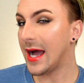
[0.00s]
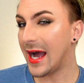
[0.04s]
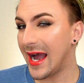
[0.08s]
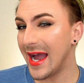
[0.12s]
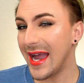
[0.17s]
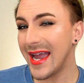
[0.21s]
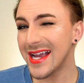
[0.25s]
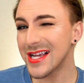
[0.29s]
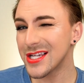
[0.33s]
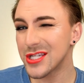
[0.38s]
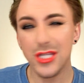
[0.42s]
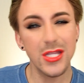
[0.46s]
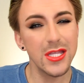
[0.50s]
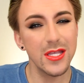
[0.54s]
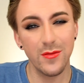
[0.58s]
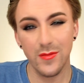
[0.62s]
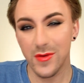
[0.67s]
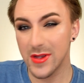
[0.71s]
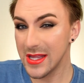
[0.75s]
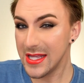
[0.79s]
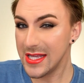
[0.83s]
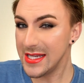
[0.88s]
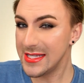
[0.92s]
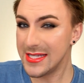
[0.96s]
I actually
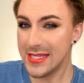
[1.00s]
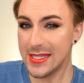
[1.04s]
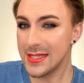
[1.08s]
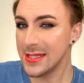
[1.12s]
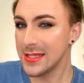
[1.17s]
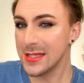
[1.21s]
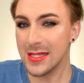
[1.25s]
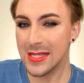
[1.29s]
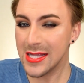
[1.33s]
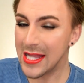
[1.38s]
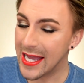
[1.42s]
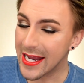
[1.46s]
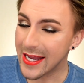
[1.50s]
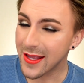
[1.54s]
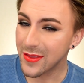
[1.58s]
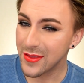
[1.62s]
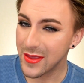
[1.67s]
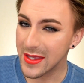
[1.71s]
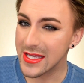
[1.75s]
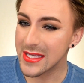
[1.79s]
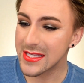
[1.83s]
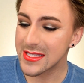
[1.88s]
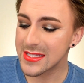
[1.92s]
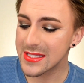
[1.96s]
really didn't like
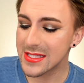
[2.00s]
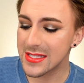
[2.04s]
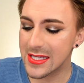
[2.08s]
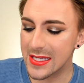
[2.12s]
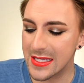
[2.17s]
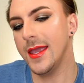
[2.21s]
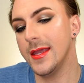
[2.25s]
this.